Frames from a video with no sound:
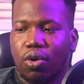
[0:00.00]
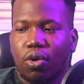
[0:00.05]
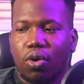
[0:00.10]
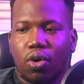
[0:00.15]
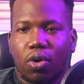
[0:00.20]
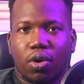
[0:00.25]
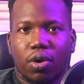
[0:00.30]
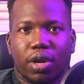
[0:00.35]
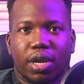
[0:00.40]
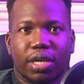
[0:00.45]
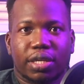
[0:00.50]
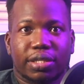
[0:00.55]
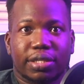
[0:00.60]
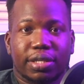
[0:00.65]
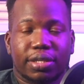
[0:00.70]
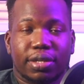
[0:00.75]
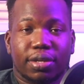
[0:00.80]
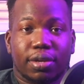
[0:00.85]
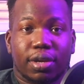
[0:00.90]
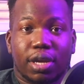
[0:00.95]
Or is
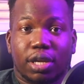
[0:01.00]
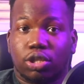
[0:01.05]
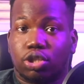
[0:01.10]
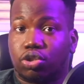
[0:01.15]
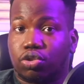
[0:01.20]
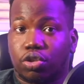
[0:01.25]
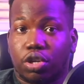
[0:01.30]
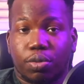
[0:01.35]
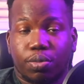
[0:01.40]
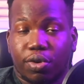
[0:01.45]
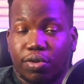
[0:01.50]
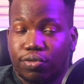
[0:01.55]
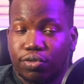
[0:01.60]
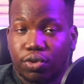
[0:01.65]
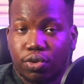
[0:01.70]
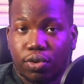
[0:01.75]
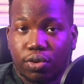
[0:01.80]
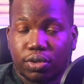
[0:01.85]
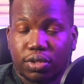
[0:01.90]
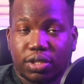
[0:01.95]
it a dream of
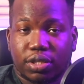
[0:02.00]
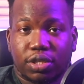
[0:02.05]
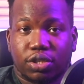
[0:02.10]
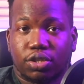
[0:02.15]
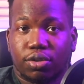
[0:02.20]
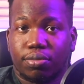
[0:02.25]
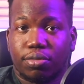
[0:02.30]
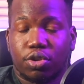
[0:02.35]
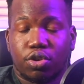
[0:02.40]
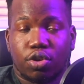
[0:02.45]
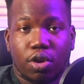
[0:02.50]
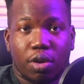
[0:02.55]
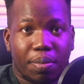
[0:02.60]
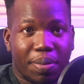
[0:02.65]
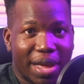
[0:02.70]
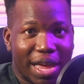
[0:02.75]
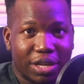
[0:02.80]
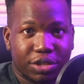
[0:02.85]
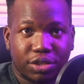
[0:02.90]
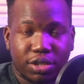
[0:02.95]
yours? Is it something you're
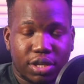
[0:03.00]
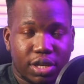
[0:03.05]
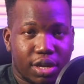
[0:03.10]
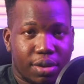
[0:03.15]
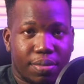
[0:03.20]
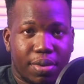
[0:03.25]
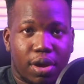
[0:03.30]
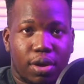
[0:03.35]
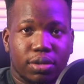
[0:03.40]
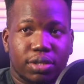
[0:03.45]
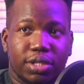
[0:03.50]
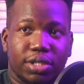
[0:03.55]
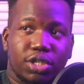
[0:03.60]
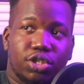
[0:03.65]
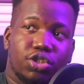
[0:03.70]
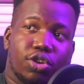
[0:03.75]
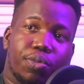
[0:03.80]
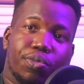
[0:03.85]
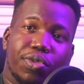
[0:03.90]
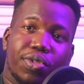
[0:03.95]
passionate about? Is
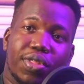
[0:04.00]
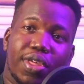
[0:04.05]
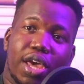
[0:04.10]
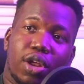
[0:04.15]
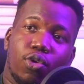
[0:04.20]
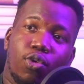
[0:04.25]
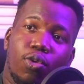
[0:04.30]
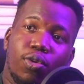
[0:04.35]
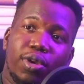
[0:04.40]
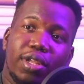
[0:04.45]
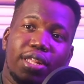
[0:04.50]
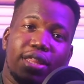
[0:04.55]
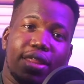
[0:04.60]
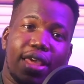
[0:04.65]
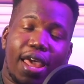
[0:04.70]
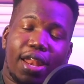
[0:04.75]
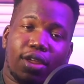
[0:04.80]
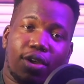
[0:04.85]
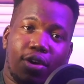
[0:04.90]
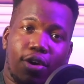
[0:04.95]
it something that only
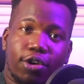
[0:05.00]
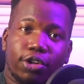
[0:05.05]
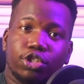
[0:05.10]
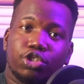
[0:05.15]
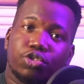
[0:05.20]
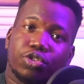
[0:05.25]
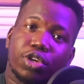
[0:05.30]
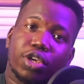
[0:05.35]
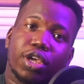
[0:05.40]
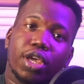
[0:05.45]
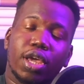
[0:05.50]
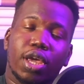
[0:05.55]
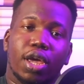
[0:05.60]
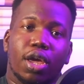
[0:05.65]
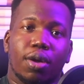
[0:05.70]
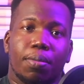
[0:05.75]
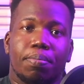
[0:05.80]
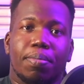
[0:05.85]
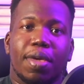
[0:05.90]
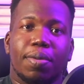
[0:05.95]
that country
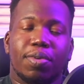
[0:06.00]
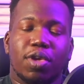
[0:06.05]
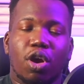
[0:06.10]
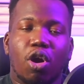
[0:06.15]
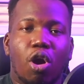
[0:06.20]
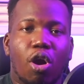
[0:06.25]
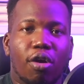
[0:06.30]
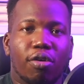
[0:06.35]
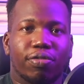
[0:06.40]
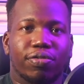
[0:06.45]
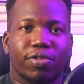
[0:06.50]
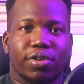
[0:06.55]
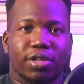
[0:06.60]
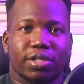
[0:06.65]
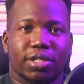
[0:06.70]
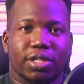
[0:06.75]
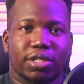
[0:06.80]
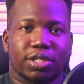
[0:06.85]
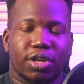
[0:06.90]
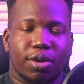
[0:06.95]
maybe
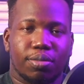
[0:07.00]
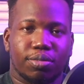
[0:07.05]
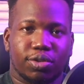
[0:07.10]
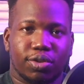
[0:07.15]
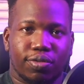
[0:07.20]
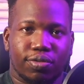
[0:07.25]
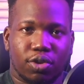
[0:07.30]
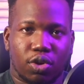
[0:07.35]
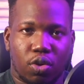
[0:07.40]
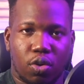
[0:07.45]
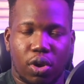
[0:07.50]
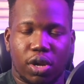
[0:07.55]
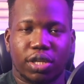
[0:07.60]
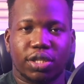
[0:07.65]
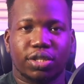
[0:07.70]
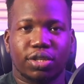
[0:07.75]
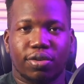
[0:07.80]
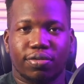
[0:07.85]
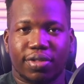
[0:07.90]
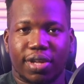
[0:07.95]
offers in terms of the
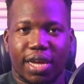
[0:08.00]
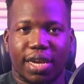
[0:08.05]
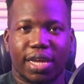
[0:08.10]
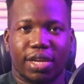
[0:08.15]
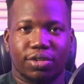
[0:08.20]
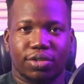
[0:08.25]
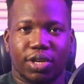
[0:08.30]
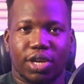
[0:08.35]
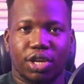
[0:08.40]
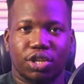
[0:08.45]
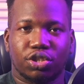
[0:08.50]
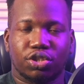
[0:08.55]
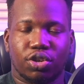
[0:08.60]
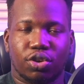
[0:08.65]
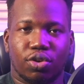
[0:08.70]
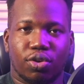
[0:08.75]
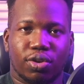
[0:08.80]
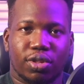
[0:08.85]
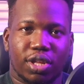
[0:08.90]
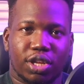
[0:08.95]
quality of that
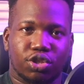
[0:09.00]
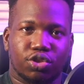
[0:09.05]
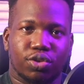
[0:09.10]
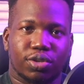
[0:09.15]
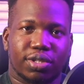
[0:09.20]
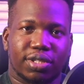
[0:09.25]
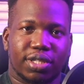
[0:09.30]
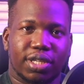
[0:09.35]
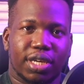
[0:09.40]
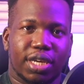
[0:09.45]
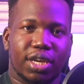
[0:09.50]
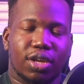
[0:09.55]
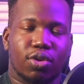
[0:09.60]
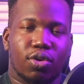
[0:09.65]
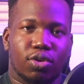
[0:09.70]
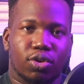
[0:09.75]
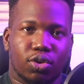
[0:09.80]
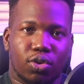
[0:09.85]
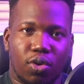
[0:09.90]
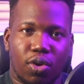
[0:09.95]
education that you're seeking,
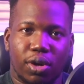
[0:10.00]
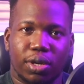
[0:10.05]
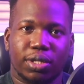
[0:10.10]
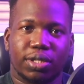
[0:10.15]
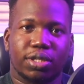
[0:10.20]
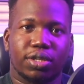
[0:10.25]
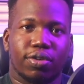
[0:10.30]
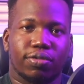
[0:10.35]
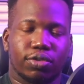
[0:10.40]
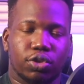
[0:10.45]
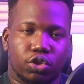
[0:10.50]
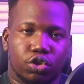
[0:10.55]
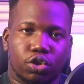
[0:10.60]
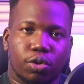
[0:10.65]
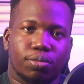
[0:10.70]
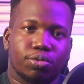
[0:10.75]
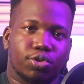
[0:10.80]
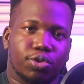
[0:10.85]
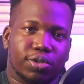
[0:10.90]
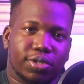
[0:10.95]
or quality of the
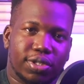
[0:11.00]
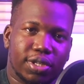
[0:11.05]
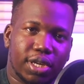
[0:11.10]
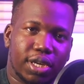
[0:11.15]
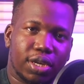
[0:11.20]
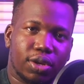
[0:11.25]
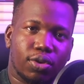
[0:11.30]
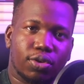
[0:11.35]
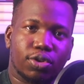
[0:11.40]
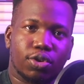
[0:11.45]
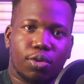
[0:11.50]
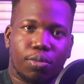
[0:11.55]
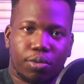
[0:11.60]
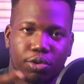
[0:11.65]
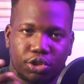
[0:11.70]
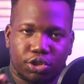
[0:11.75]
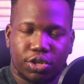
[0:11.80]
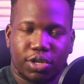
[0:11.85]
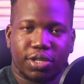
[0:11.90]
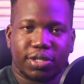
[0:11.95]
jobs you're seeking, or the
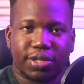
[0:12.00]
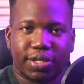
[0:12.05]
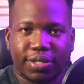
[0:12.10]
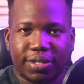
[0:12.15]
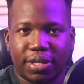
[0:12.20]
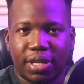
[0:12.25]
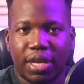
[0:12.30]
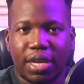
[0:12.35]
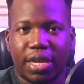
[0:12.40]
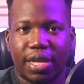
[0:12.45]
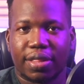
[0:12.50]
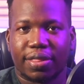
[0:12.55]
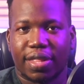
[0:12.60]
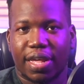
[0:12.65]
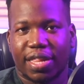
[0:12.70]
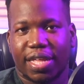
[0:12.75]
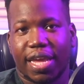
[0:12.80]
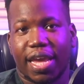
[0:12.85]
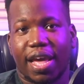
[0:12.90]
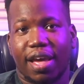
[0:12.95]
opportunities
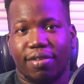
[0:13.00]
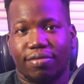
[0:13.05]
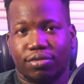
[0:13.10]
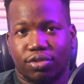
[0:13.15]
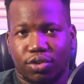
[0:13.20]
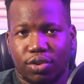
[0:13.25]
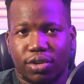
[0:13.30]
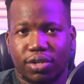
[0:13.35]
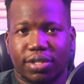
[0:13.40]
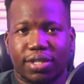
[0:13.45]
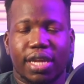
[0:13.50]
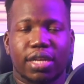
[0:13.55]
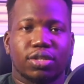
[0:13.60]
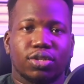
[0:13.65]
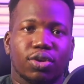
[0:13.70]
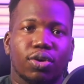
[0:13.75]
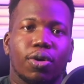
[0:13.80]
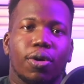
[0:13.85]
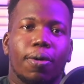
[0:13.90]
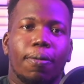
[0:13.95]
that they have? Do you
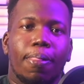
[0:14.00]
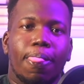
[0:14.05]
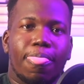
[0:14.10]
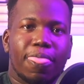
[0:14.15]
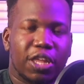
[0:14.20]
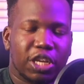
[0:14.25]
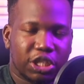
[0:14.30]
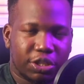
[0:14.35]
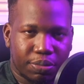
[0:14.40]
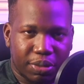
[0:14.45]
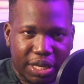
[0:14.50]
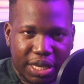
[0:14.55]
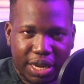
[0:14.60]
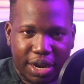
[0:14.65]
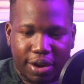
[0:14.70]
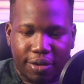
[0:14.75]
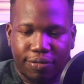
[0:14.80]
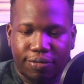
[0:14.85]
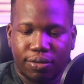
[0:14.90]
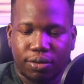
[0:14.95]
understand? So you need to be
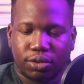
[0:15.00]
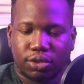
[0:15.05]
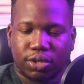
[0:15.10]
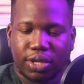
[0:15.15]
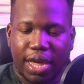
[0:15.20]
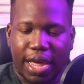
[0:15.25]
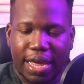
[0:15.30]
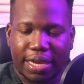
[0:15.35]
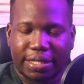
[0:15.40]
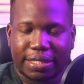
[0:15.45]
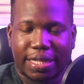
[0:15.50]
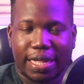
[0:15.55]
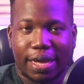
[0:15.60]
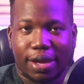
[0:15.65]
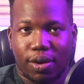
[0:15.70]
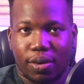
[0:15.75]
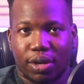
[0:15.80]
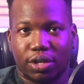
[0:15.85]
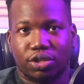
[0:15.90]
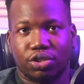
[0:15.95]
careful to ask
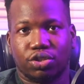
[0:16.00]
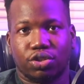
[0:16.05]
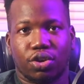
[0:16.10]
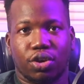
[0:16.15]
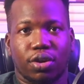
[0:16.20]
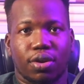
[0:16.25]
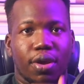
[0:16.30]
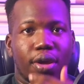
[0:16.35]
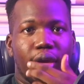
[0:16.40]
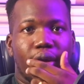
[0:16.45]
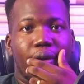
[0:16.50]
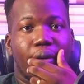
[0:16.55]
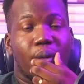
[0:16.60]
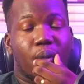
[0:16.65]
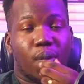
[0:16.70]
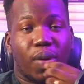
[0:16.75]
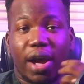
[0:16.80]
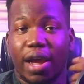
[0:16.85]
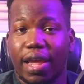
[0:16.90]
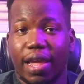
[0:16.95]
that question.
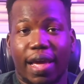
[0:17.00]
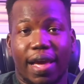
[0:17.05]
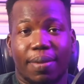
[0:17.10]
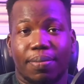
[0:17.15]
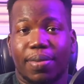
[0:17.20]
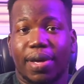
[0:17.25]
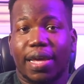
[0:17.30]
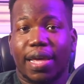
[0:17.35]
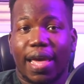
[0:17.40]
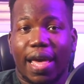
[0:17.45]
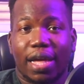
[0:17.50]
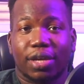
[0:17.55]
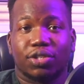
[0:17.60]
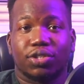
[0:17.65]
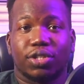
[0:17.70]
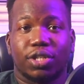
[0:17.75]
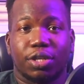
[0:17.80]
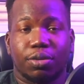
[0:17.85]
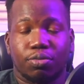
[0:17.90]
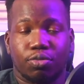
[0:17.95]
Why am I
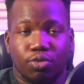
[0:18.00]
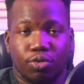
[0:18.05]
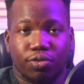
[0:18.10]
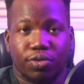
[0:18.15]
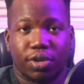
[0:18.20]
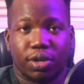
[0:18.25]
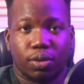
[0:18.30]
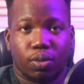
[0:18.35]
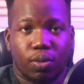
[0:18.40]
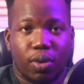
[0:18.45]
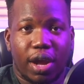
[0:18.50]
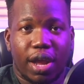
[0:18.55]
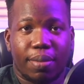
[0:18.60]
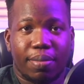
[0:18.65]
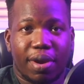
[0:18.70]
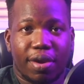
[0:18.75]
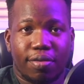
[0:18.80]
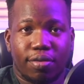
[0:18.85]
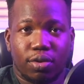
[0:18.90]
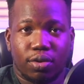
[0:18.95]
actually moving? Why
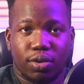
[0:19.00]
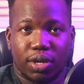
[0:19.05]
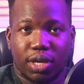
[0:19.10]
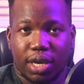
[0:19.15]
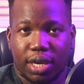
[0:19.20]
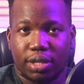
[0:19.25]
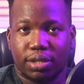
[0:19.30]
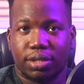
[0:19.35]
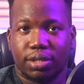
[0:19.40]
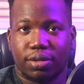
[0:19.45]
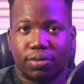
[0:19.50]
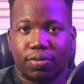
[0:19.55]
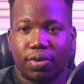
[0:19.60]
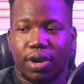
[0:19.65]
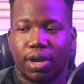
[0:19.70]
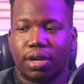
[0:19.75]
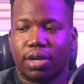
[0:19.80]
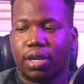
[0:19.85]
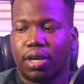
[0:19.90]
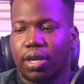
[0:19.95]
am I relocating,
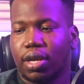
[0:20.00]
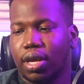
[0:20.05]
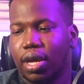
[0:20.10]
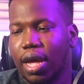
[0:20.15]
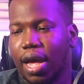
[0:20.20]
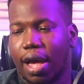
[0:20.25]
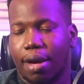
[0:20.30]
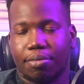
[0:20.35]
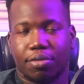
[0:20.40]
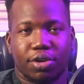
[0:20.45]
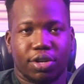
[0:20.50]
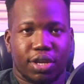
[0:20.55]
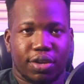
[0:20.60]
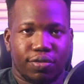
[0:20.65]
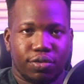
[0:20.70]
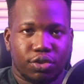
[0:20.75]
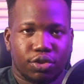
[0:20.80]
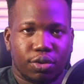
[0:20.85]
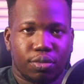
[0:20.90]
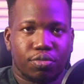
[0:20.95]
right? I'm going to
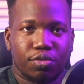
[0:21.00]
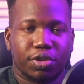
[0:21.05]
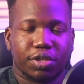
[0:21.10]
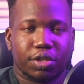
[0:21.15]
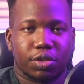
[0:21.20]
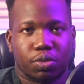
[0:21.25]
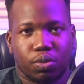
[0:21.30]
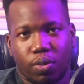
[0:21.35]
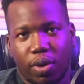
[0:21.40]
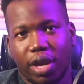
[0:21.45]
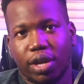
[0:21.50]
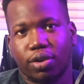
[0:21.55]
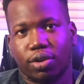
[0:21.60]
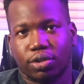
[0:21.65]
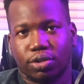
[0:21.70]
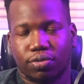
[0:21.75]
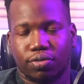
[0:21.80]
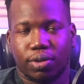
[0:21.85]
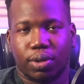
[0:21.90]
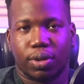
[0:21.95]
give you some reasons why
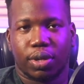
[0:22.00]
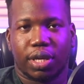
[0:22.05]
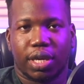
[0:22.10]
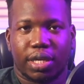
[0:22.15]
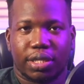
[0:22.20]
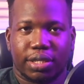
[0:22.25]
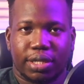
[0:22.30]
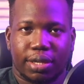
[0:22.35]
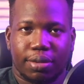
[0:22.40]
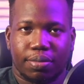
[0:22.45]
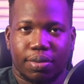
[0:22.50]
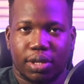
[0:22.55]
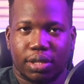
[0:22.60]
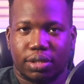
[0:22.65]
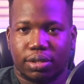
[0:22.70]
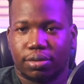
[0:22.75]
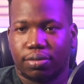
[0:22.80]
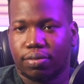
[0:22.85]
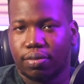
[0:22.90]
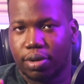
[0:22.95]
not to relocate in a
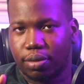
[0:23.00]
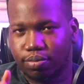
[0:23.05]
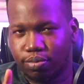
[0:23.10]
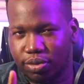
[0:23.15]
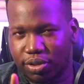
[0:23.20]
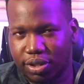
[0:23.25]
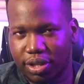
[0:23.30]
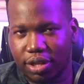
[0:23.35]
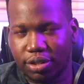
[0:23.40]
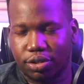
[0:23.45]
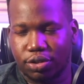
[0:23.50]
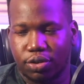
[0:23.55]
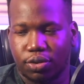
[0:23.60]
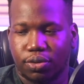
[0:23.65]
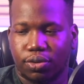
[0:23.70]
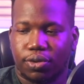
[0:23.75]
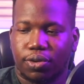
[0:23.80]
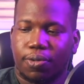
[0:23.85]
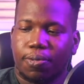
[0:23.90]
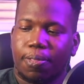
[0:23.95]
bit, but stay
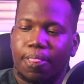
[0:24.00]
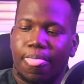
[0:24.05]
tuned.